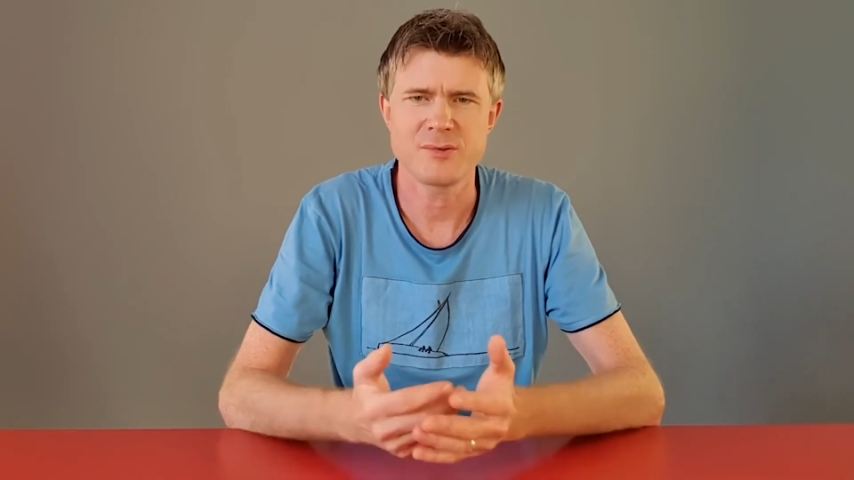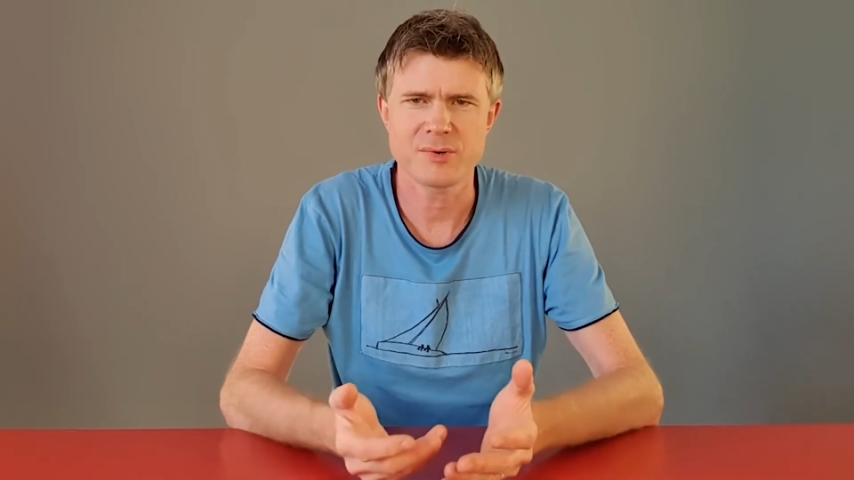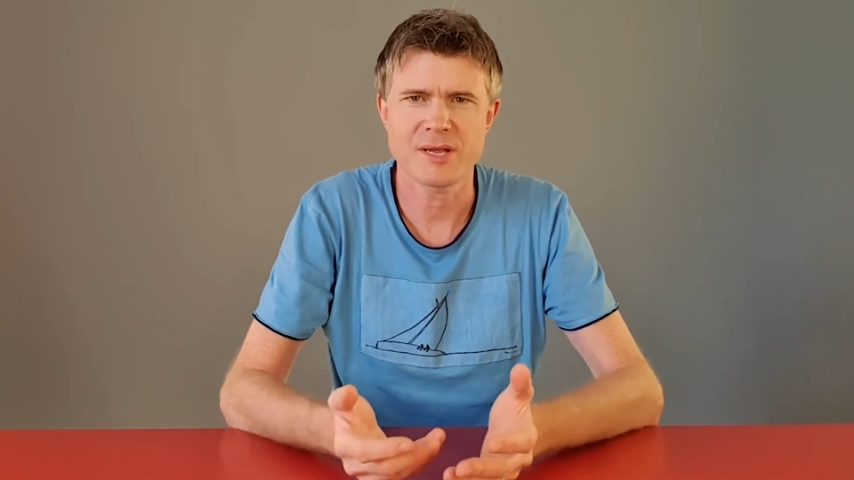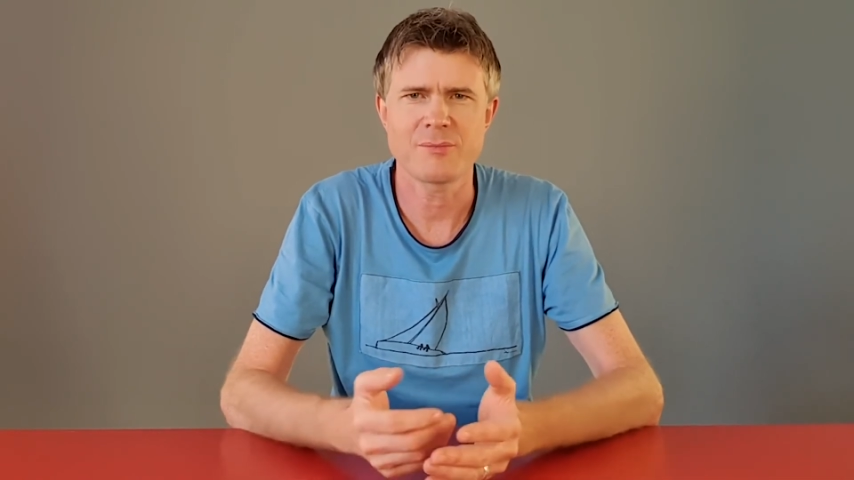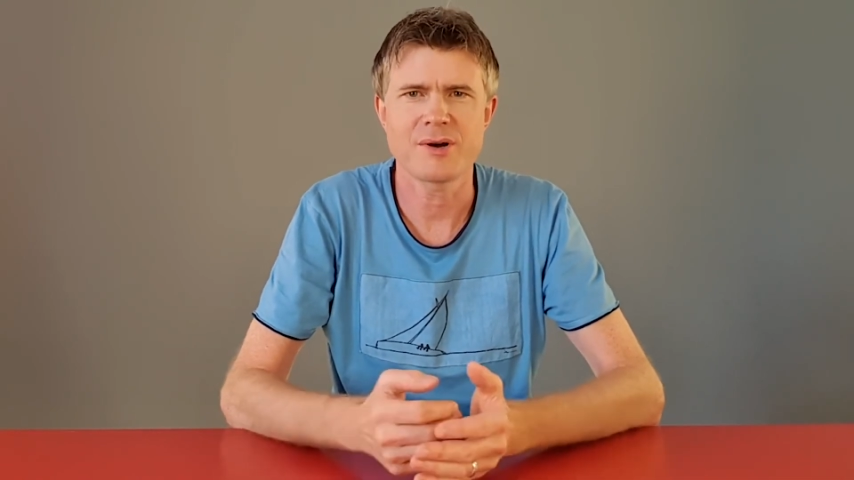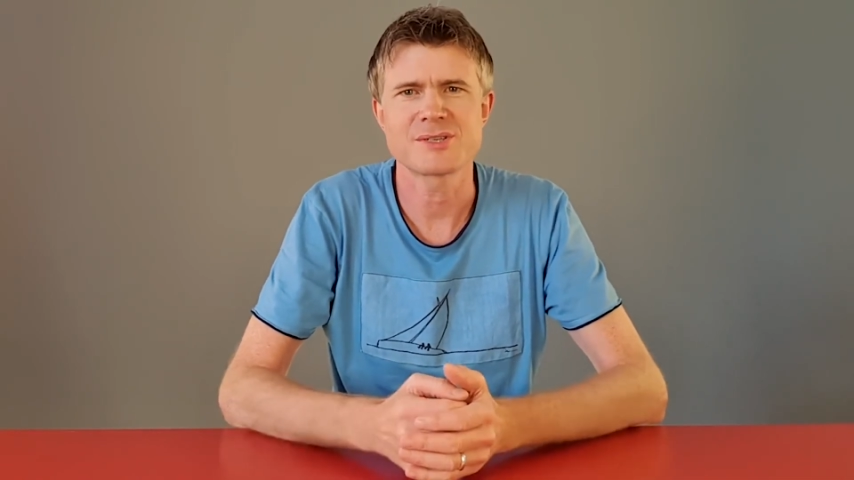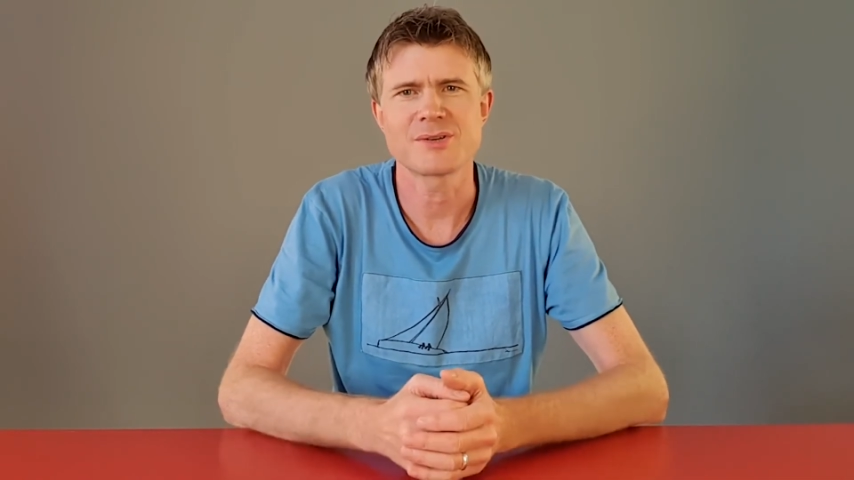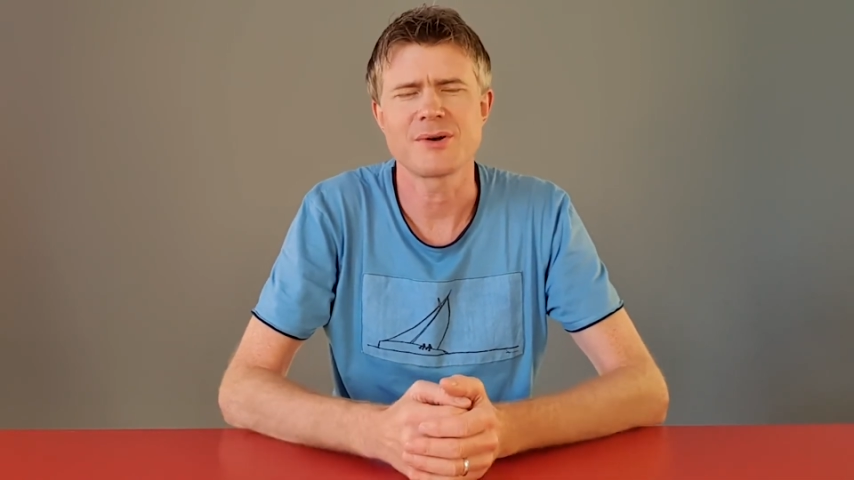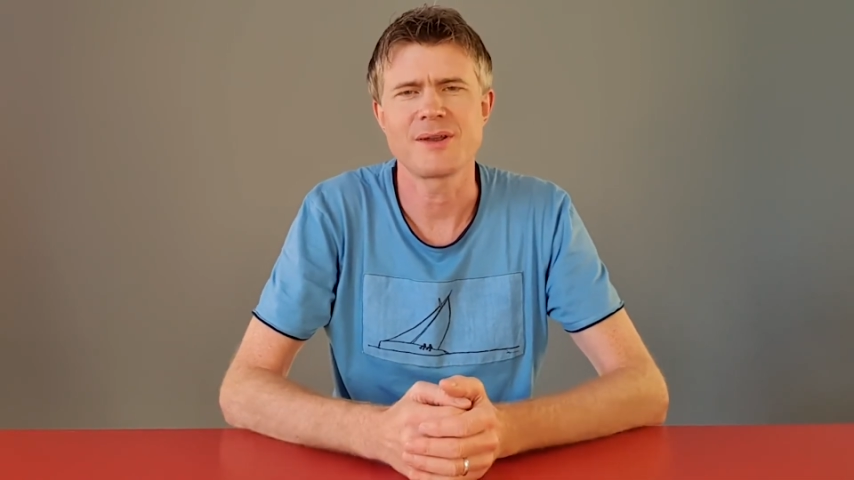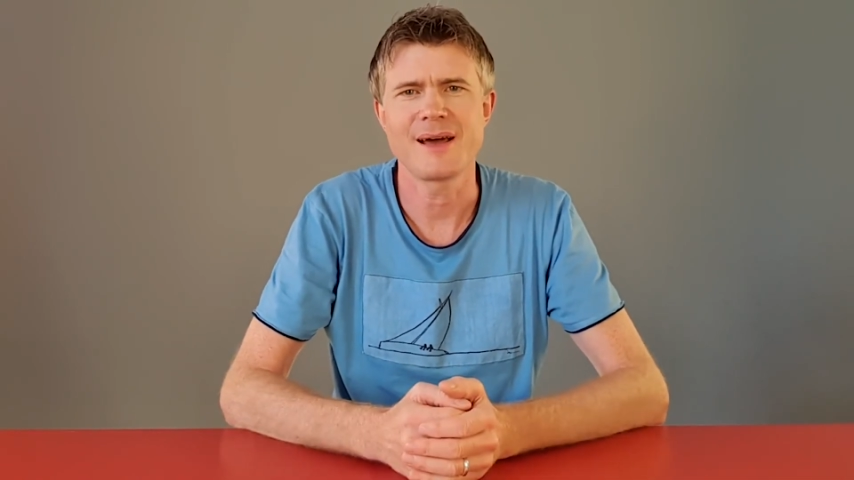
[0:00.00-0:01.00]
you can watch it
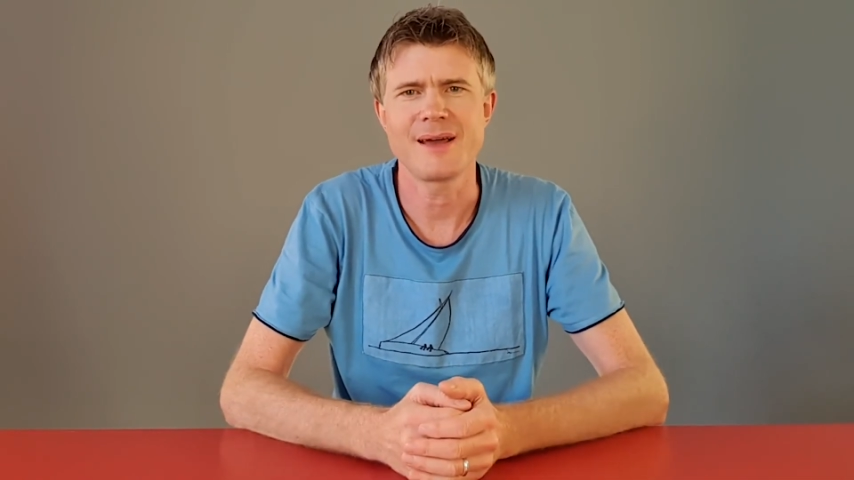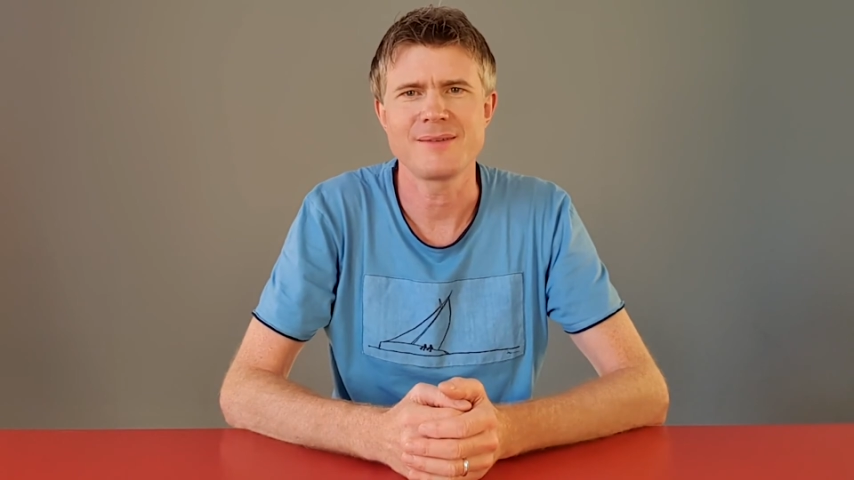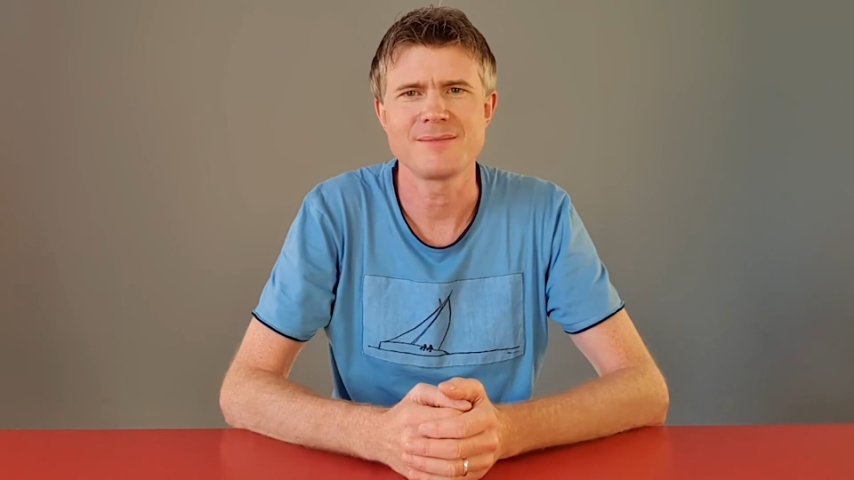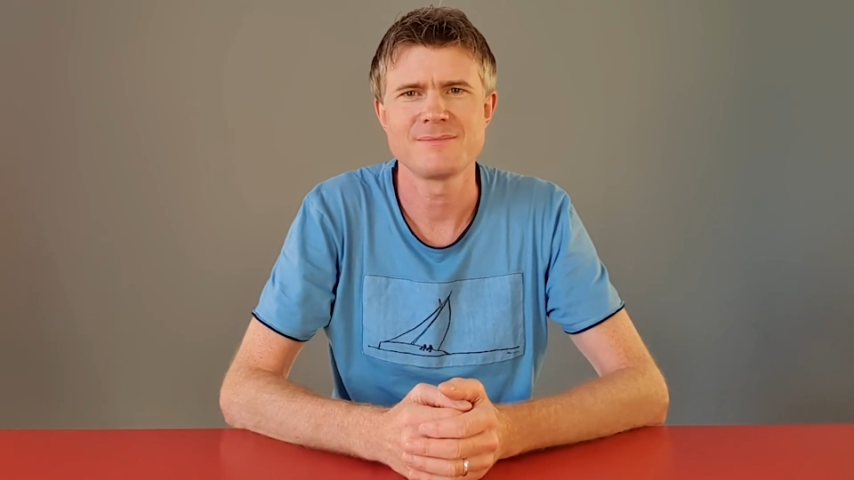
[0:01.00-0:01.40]
online.